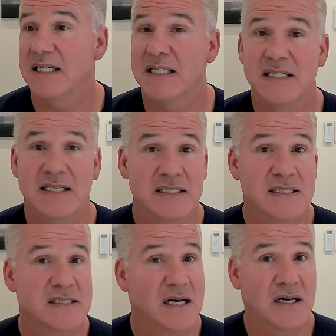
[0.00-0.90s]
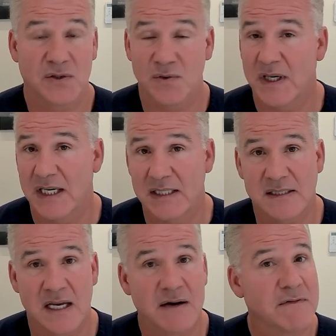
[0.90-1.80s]
it is on the rise.
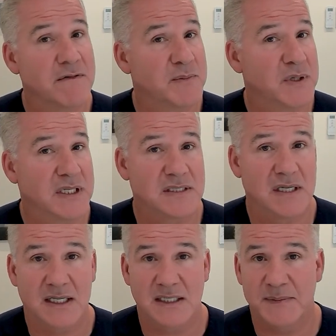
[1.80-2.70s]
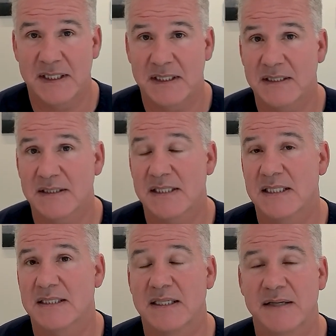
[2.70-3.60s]
Everybody's talking about it.
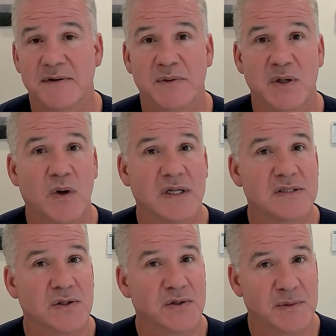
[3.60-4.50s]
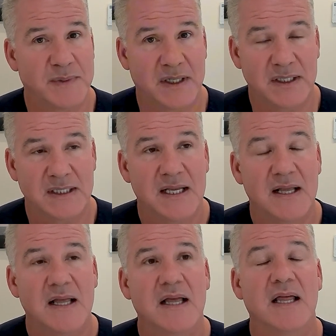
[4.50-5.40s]
Everybody wants to learn about it.
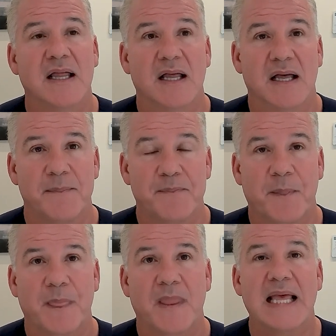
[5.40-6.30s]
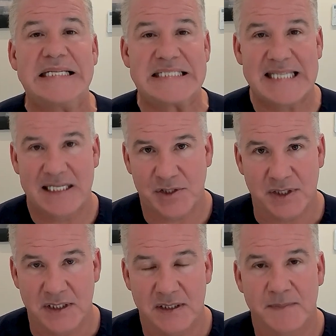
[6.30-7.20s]

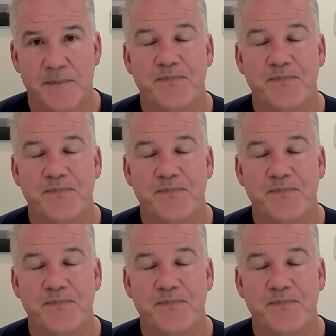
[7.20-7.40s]
Essentially,